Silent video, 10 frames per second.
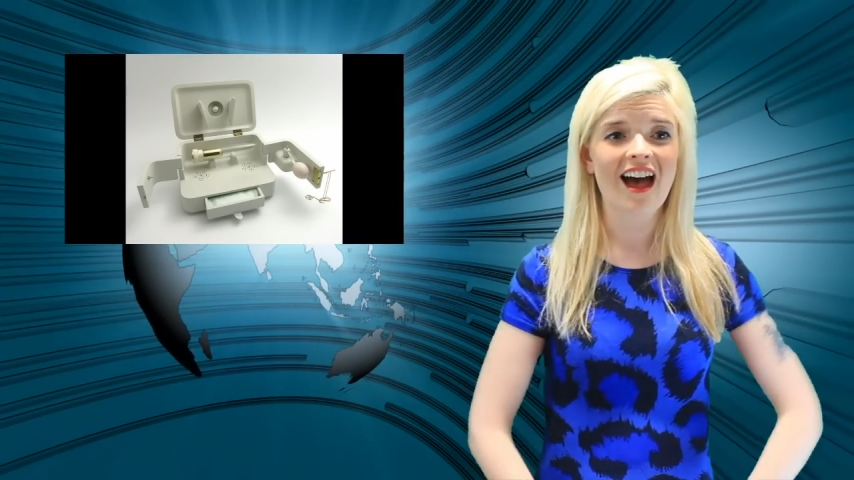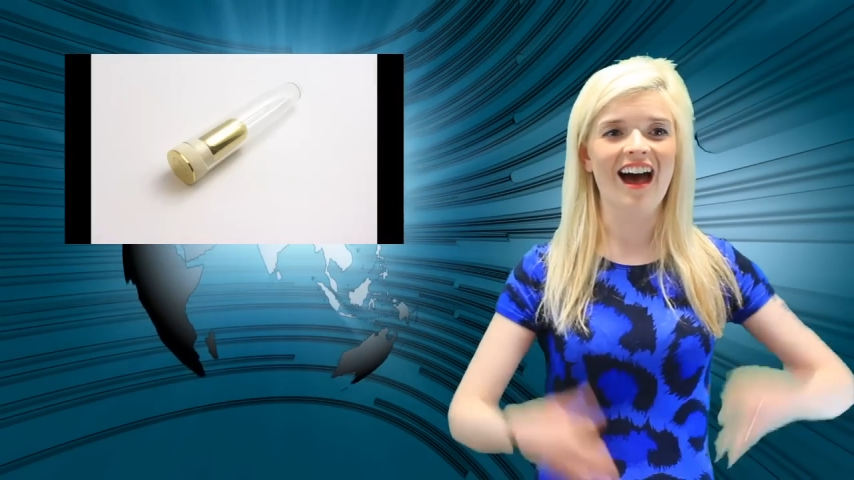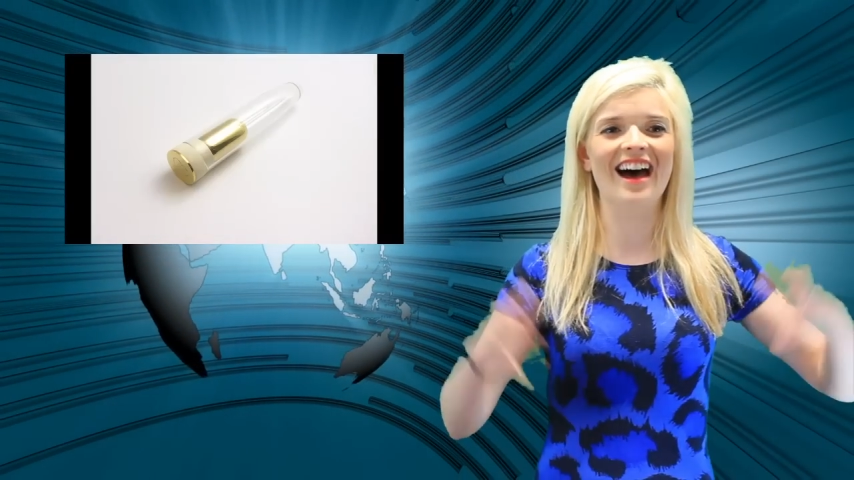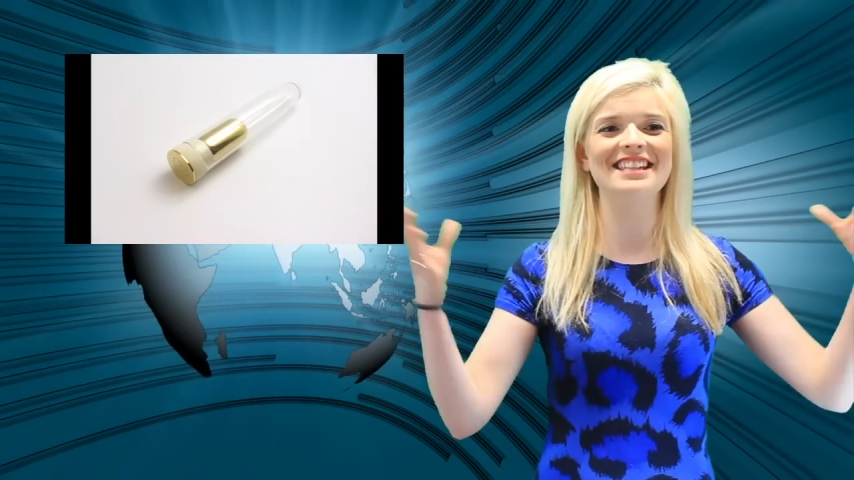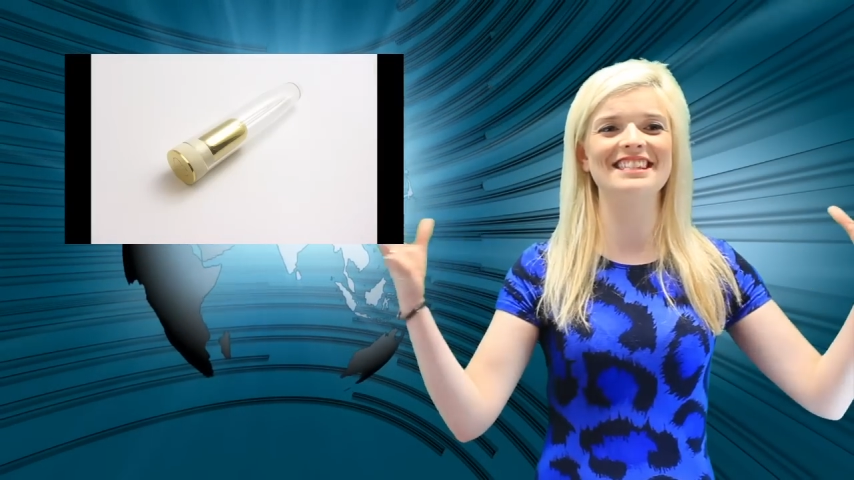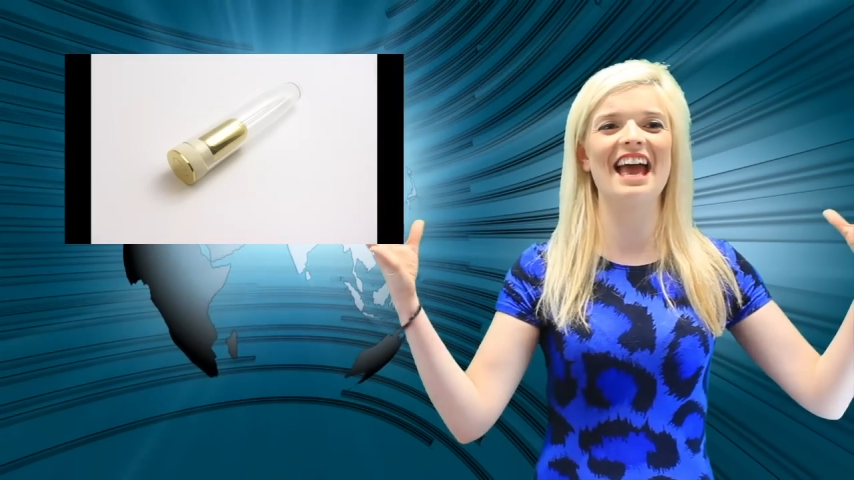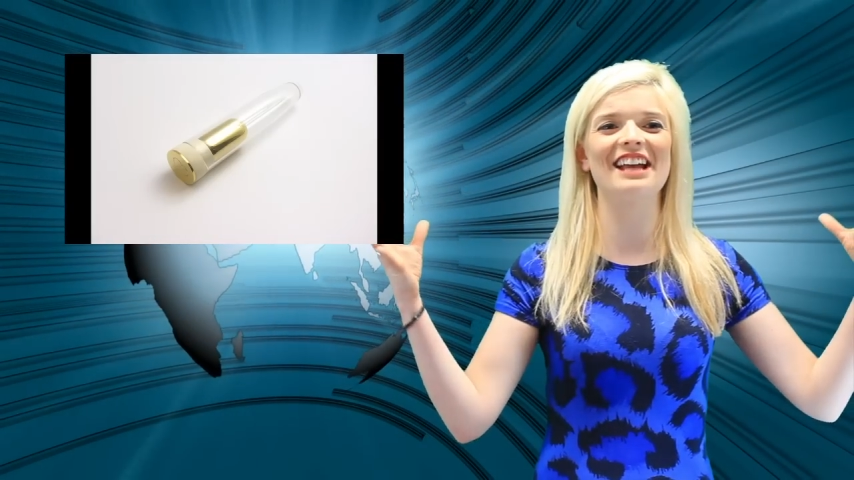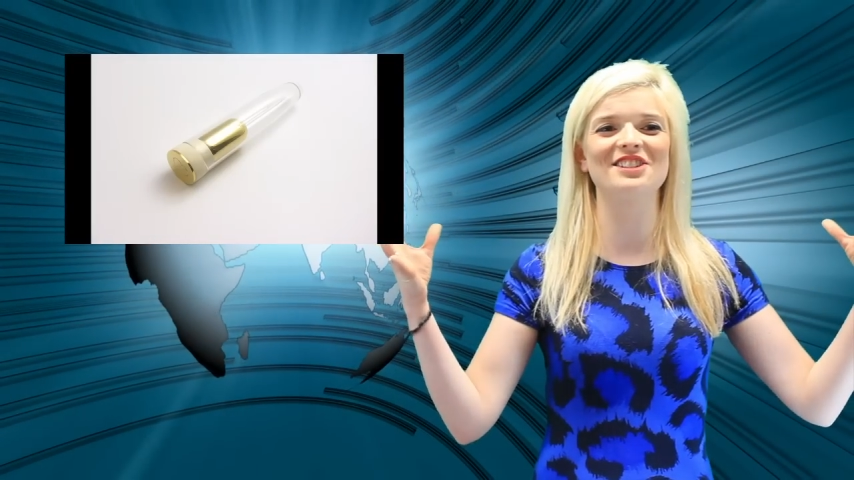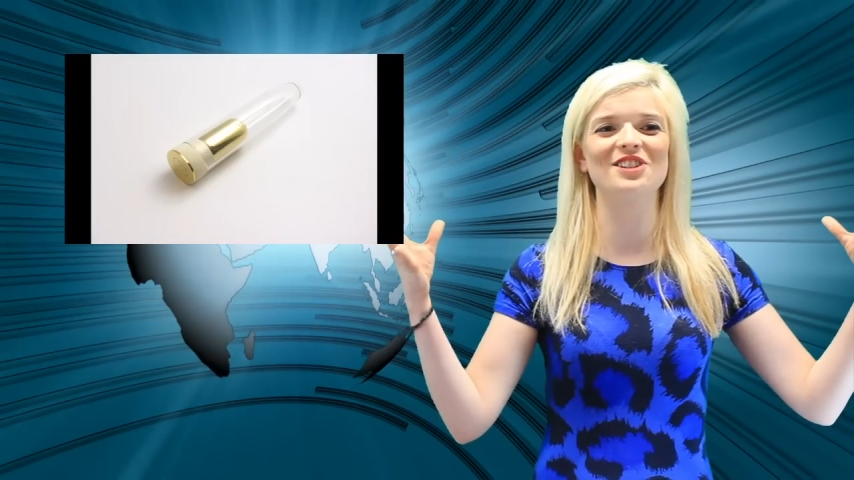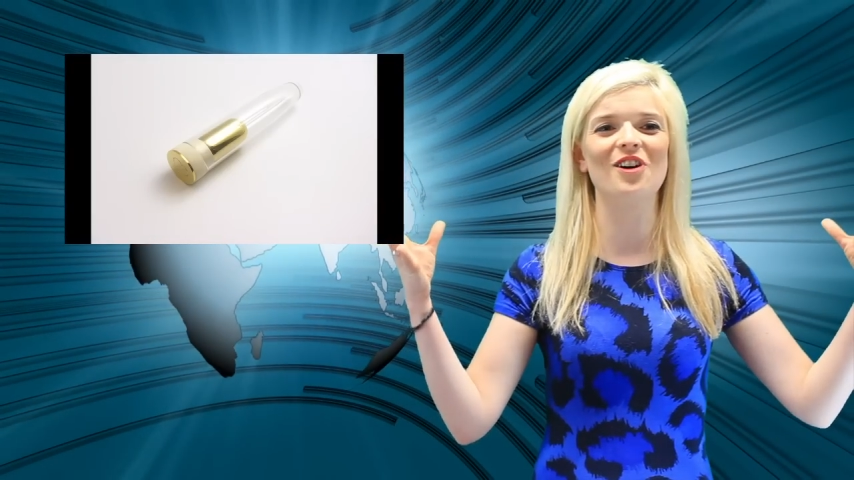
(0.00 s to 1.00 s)
A
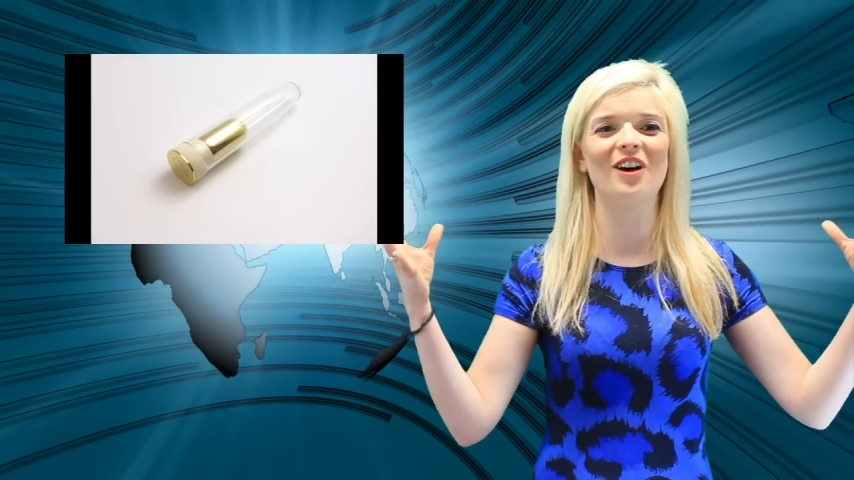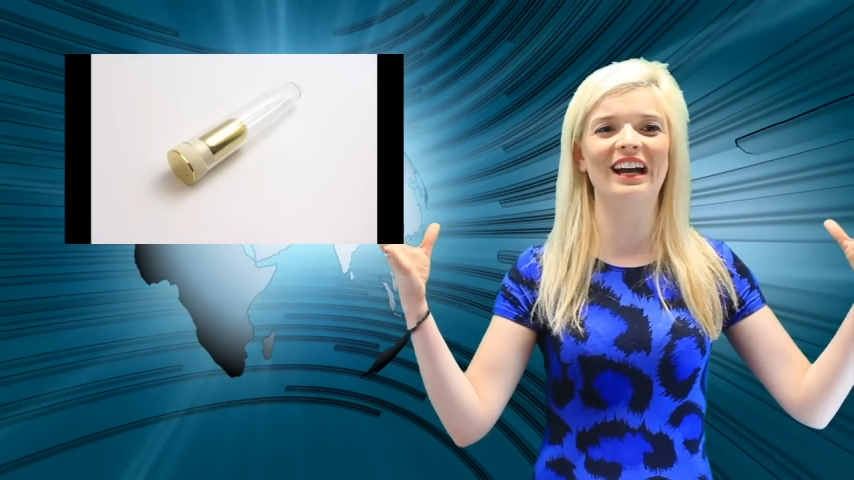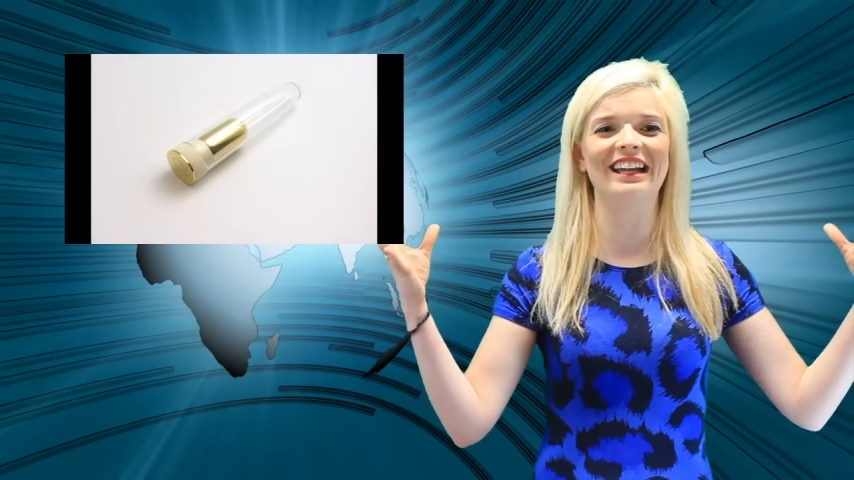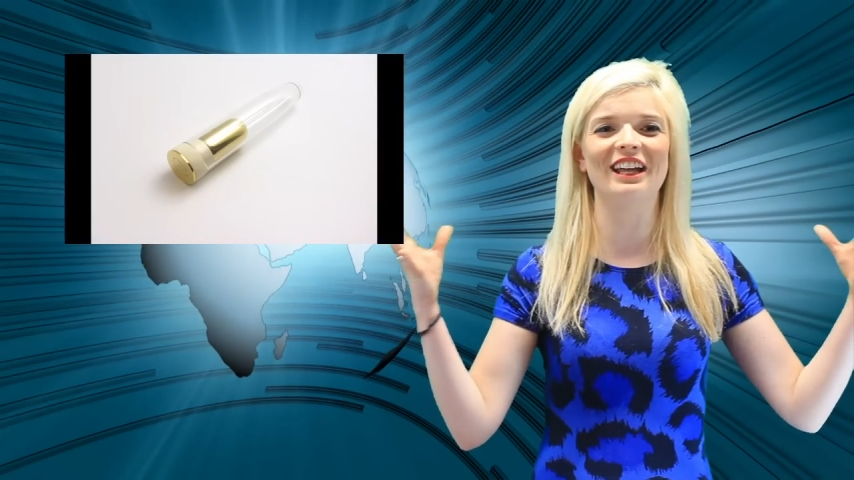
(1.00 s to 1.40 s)
sex toy